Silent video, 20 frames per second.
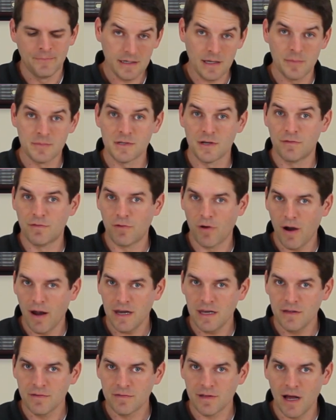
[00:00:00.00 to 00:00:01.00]
It comes in a
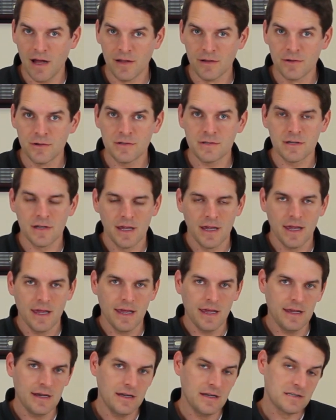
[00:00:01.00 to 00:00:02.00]
variety of colors
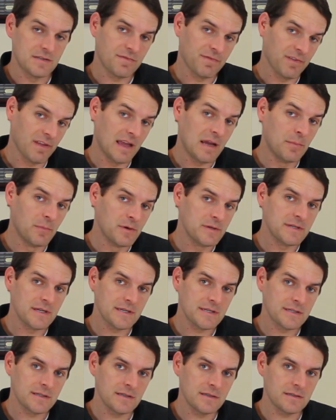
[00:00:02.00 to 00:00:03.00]
and it is flame
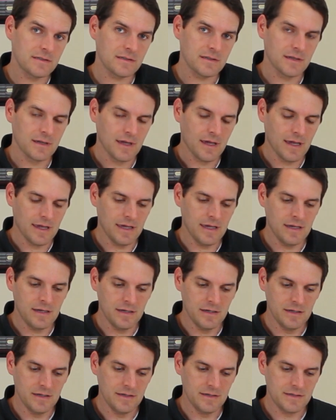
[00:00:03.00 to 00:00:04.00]
resistant. It
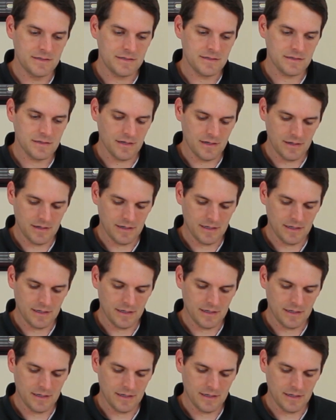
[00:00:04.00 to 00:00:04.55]
is